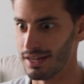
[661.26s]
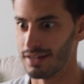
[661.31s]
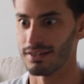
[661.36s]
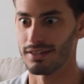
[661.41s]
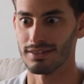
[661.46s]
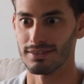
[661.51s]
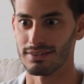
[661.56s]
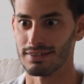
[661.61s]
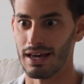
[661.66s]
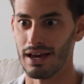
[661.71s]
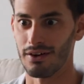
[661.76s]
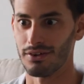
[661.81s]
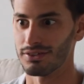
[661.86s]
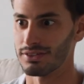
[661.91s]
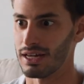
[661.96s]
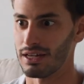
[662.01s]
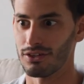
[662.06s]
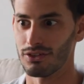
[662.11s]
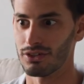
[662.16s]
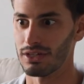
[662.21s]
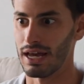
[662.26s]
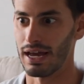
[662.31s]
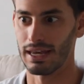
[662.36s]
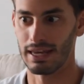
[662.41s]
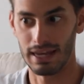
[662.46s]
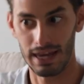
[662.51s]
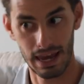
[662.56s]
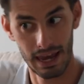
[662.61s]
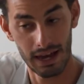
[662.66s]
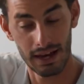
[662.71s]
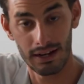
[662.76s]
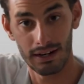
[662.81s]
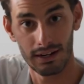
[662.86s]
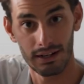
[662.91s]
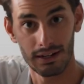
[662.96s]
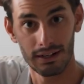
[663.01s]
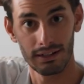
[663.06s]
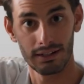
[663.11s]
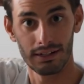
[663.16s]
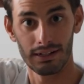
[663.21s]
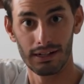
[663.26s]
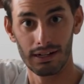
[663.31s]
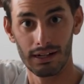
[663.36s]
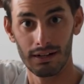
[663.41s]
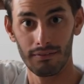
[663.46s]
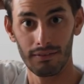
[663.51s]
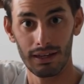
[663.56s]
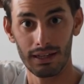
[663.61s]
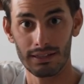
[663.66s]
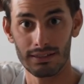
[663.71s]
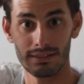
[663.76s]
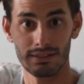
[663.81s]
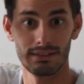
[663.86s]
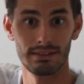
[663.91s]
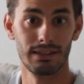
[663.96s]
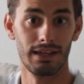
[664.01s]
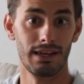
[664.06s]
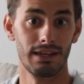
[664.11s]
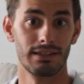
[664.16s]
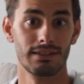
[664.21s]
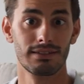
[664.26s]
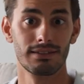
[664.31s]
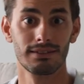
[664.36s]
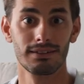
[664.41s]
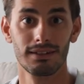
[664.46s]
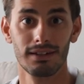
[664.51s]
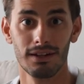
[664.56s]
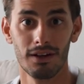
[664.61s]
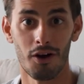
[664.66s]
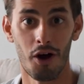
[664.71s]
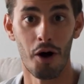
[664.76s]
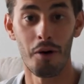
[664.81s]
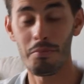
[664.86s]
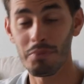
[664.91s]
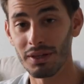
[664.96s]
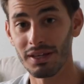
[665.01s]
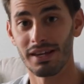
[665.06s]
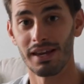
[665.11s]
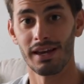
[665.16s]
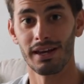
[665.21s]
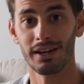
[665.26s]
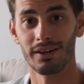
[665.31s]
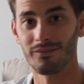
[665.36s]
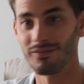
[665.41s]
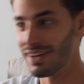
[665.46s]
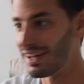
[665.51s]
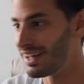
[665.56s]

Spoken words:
as it sounds, I can't. It's complicated.